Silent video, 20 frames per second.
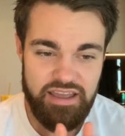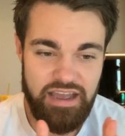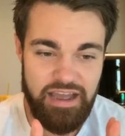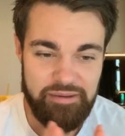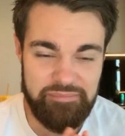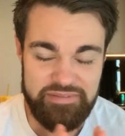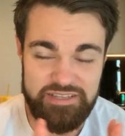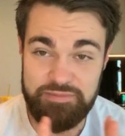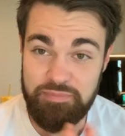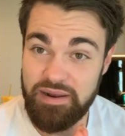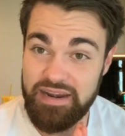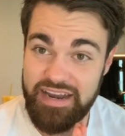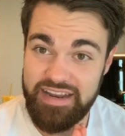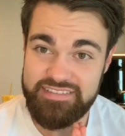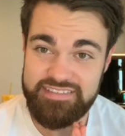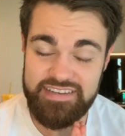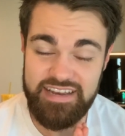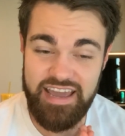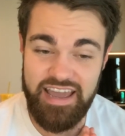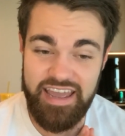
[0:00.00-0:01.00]
it's
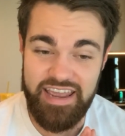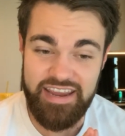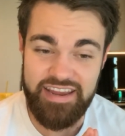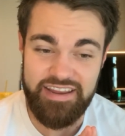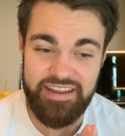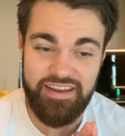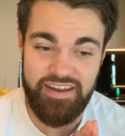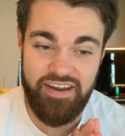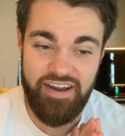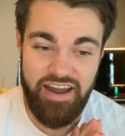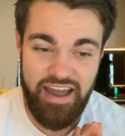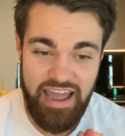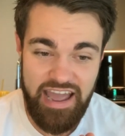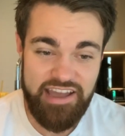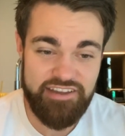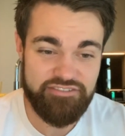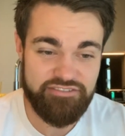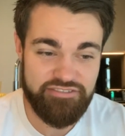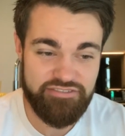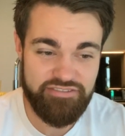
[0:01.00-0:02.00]
Monday today.
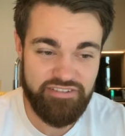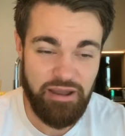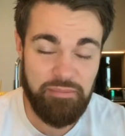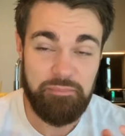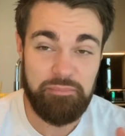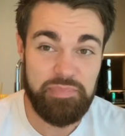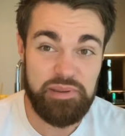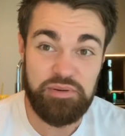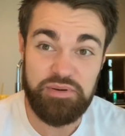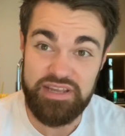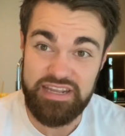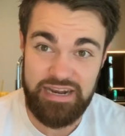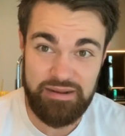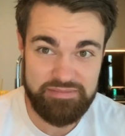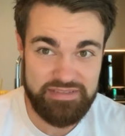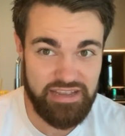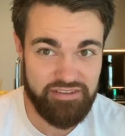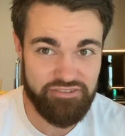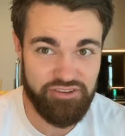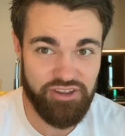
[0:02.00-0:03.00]
I'm building
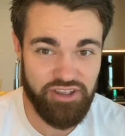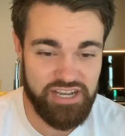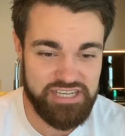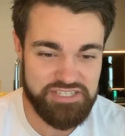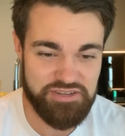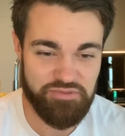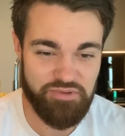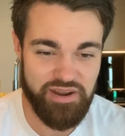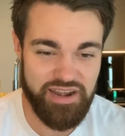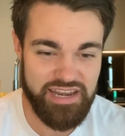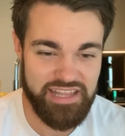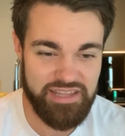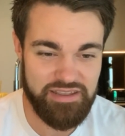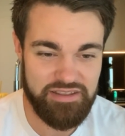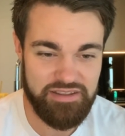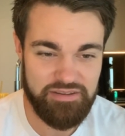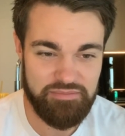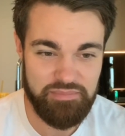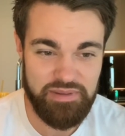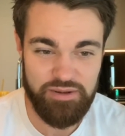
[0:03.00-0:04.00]
an update for you guys
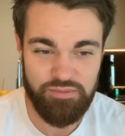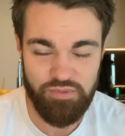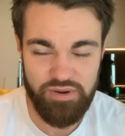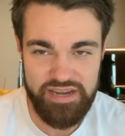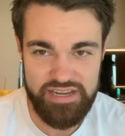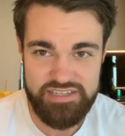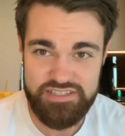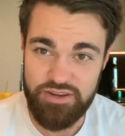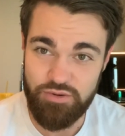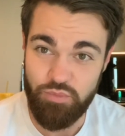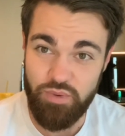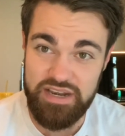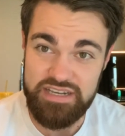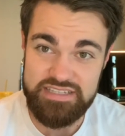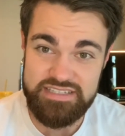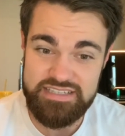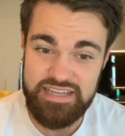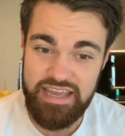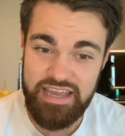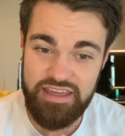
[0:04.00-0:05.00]
already midweek. So
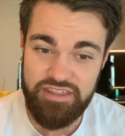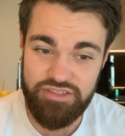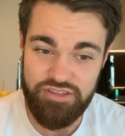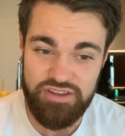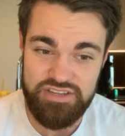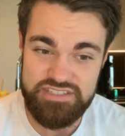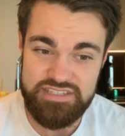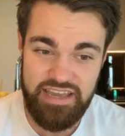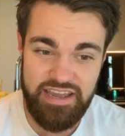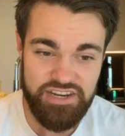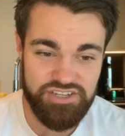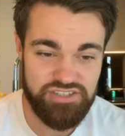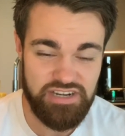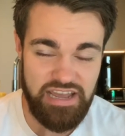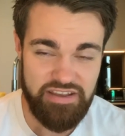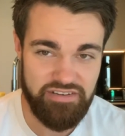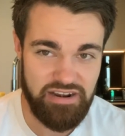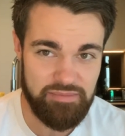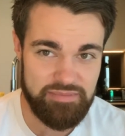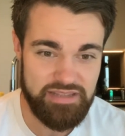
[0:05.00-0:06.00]
Wednesday, Thursday, I
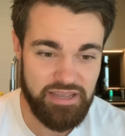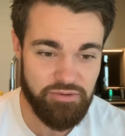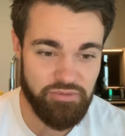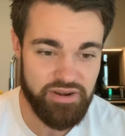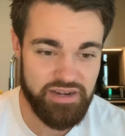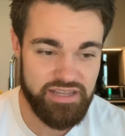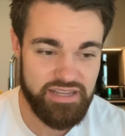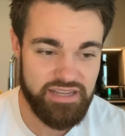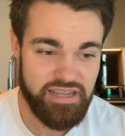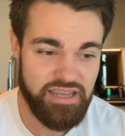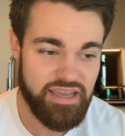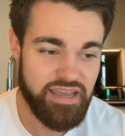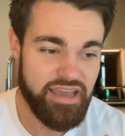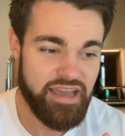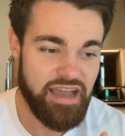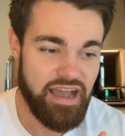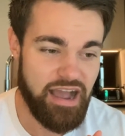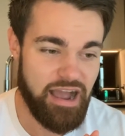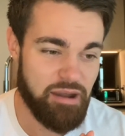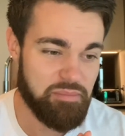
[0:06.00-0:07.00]
should have an update ready.
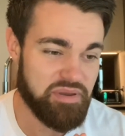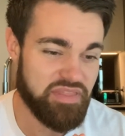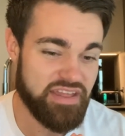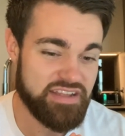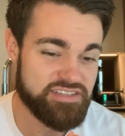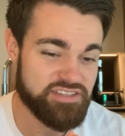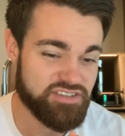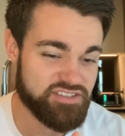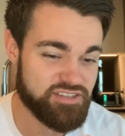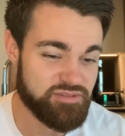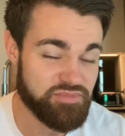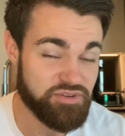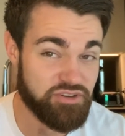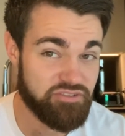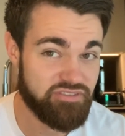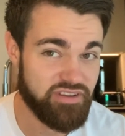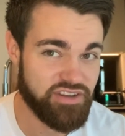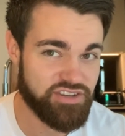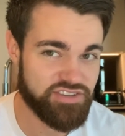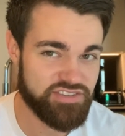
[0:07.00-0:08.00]
And that's on some
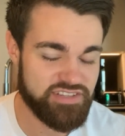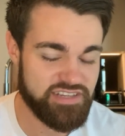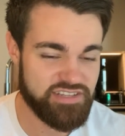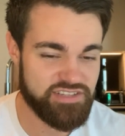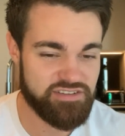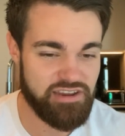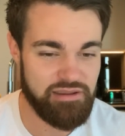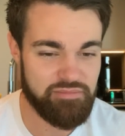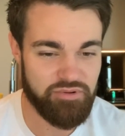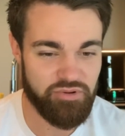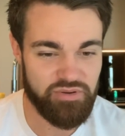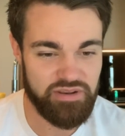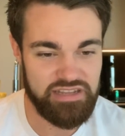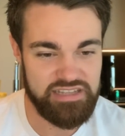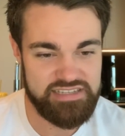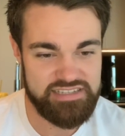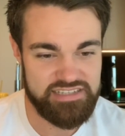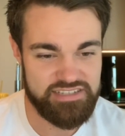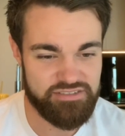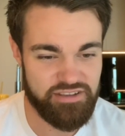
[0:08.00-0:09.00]
new features that Instagram are
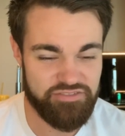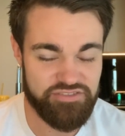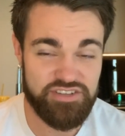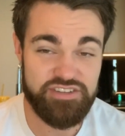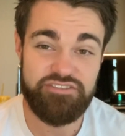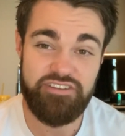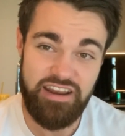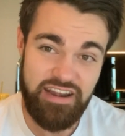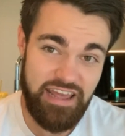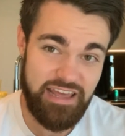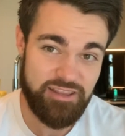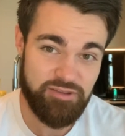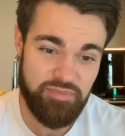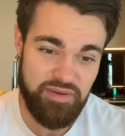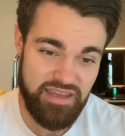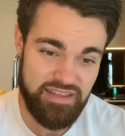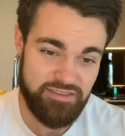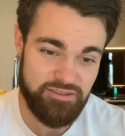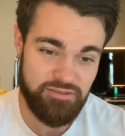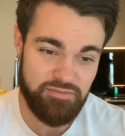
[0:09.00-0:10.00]
releasing. So I've just found out
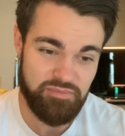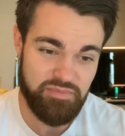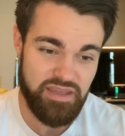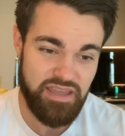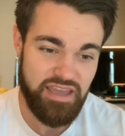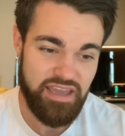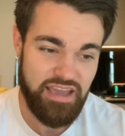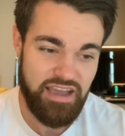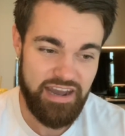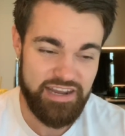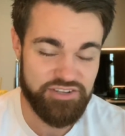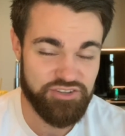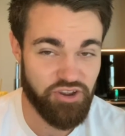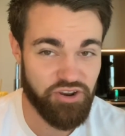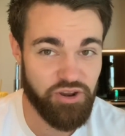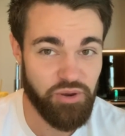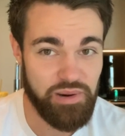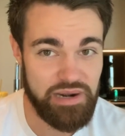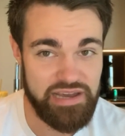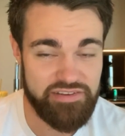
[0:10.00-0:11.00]
about them. I
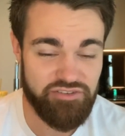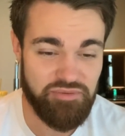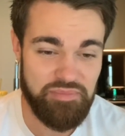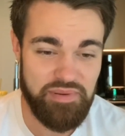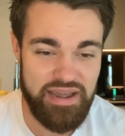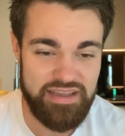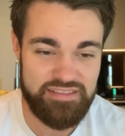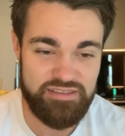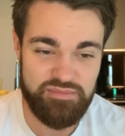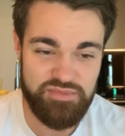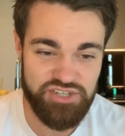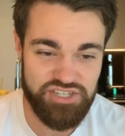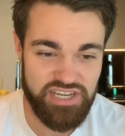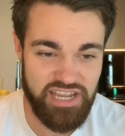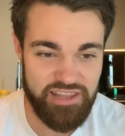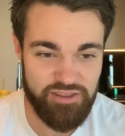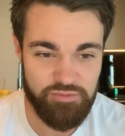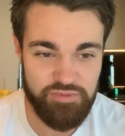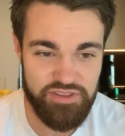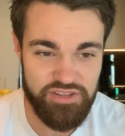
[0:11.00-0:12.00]
don't know enough about them to
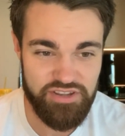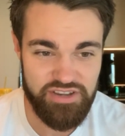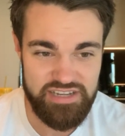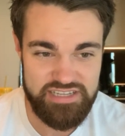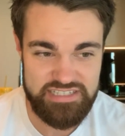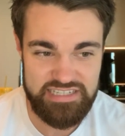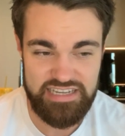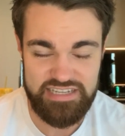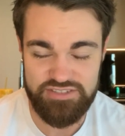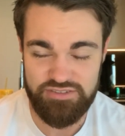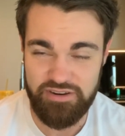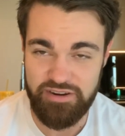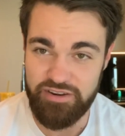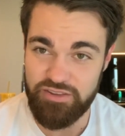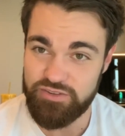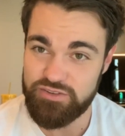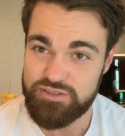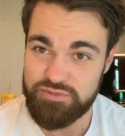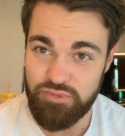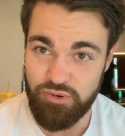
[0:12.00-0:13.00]
share them with you guys yet. So I'm
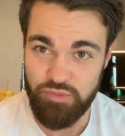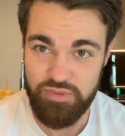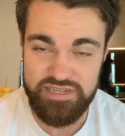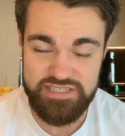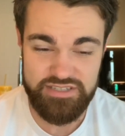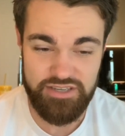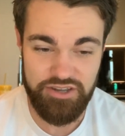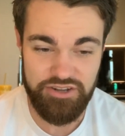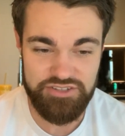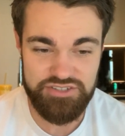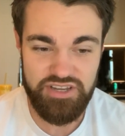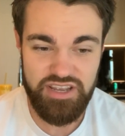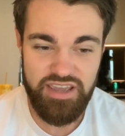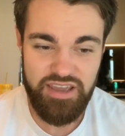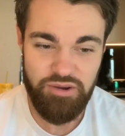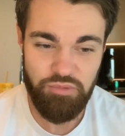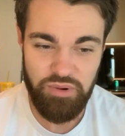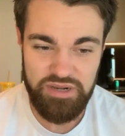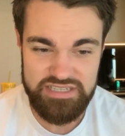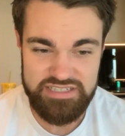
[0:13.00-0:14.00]
going to do some more research.
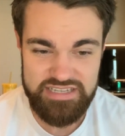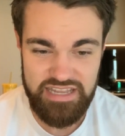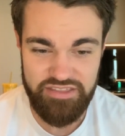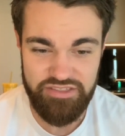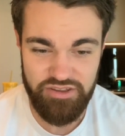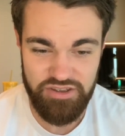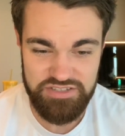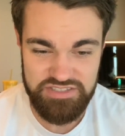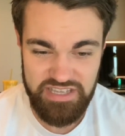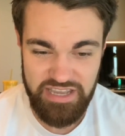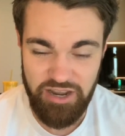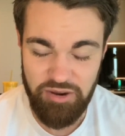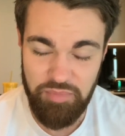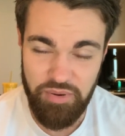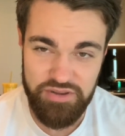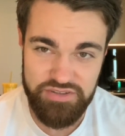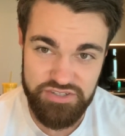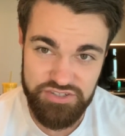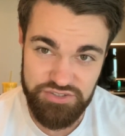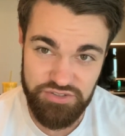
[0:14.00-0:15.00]
Wednesday, Thursday, I'll
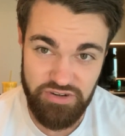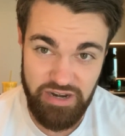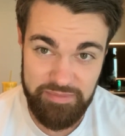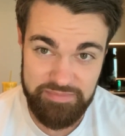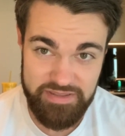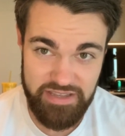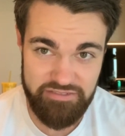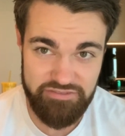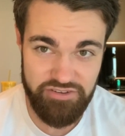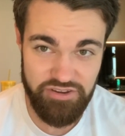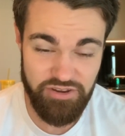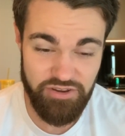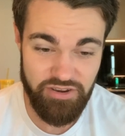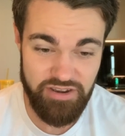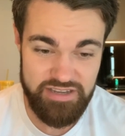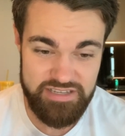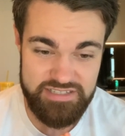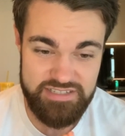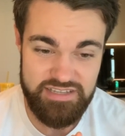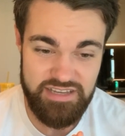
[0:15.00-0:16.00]
post a short update for you
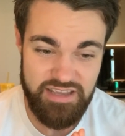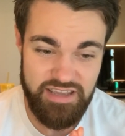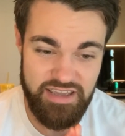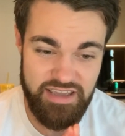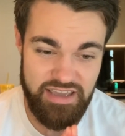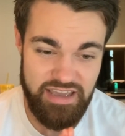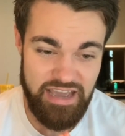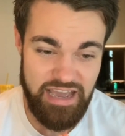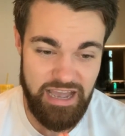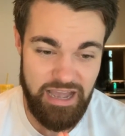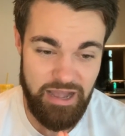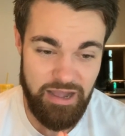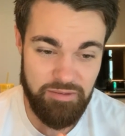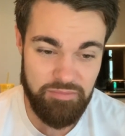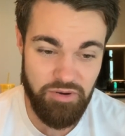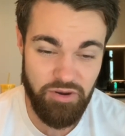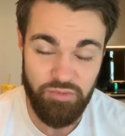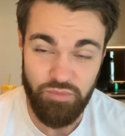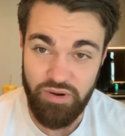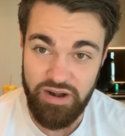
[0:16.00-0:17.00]
guys
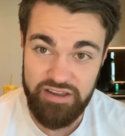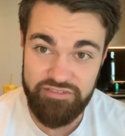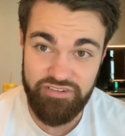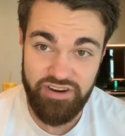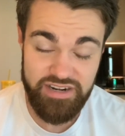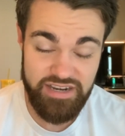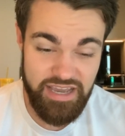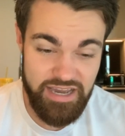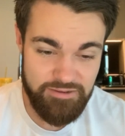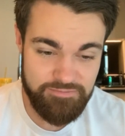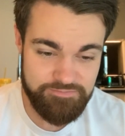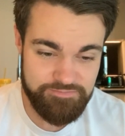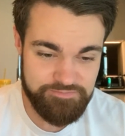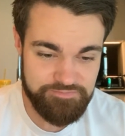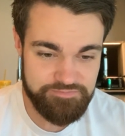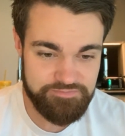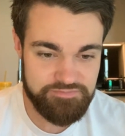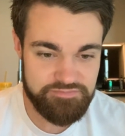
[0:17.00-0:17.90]
on what I find out.